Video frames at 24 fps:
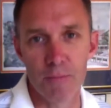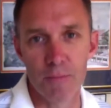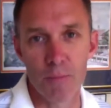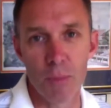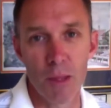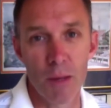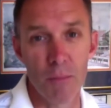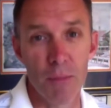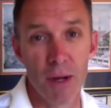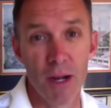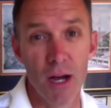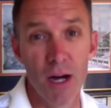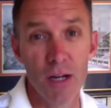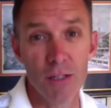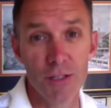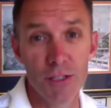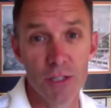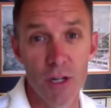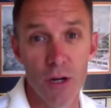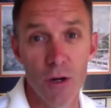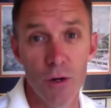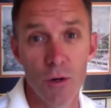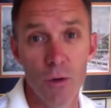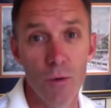But
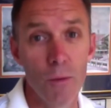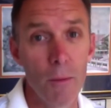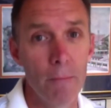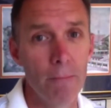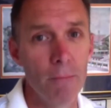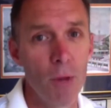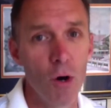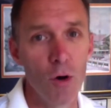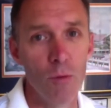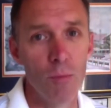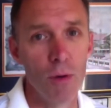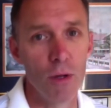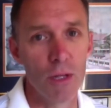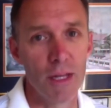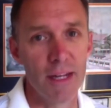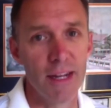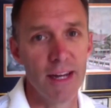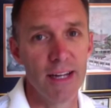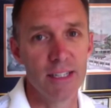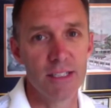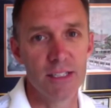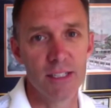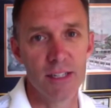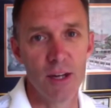also mobile and
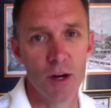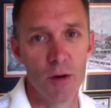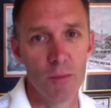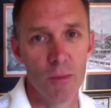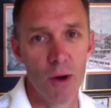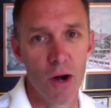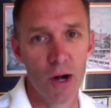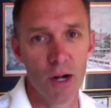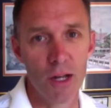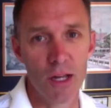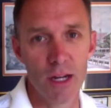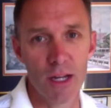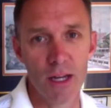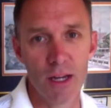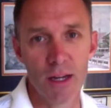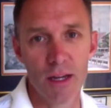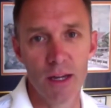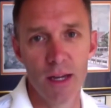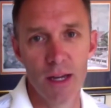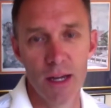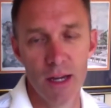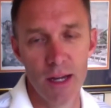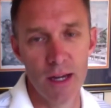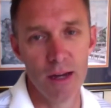SEO marketing,
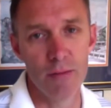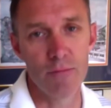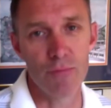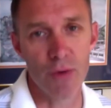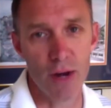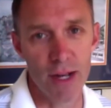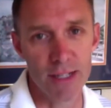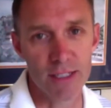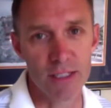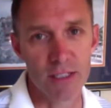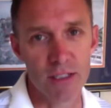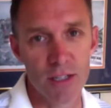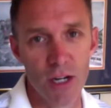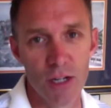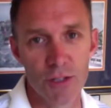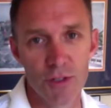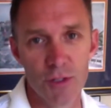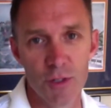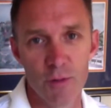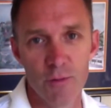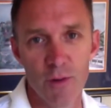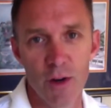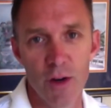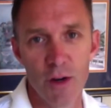price is
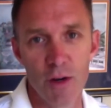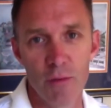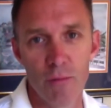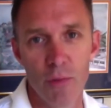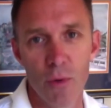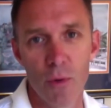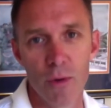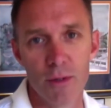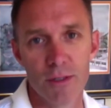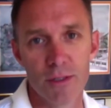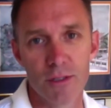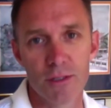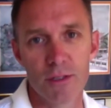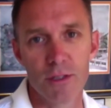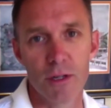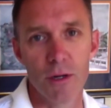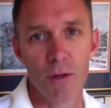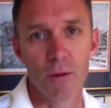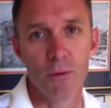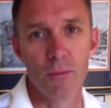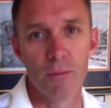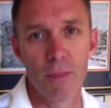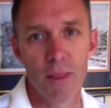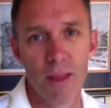also very important.
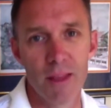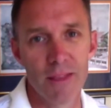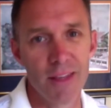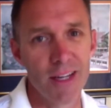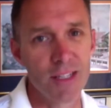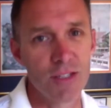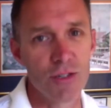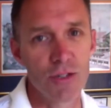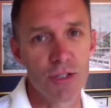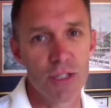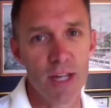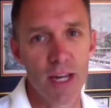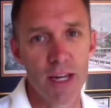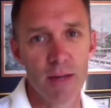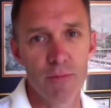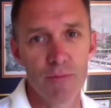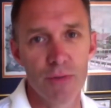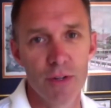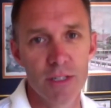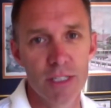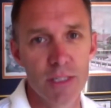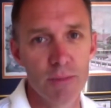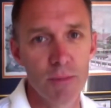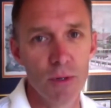So that's your second
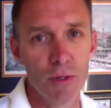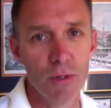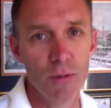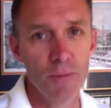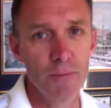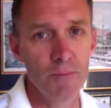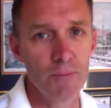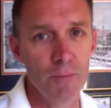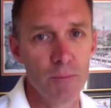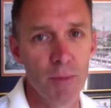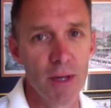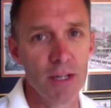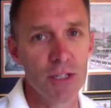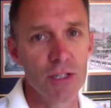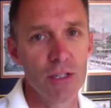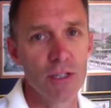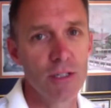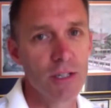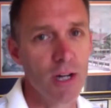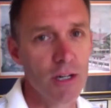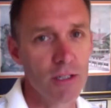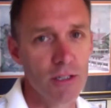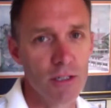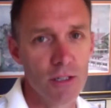principle. Make sure you
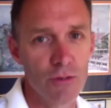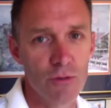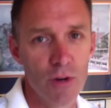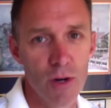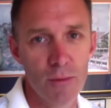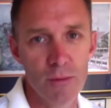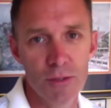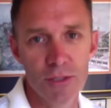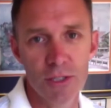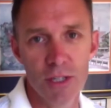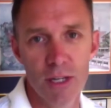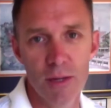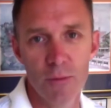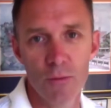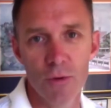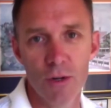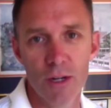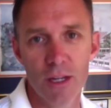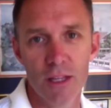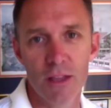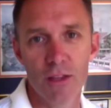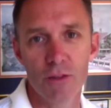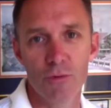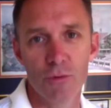talk to the Grumbles team. We'll
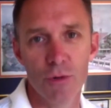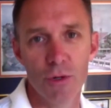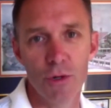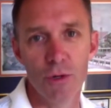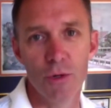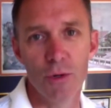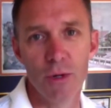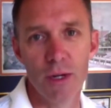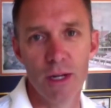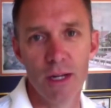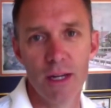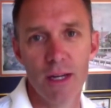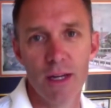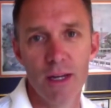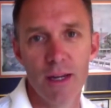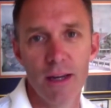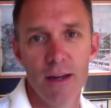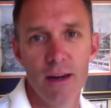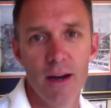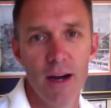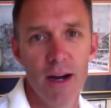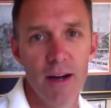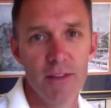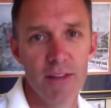get through
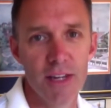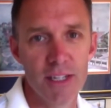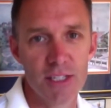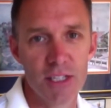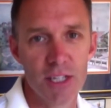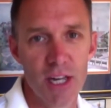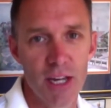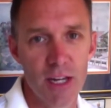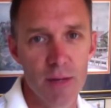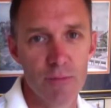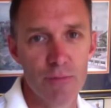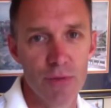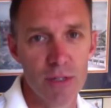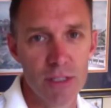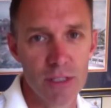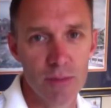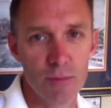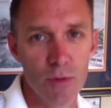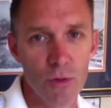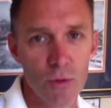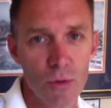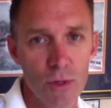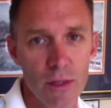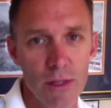that second
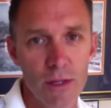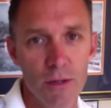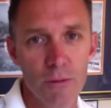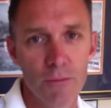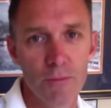principle with you.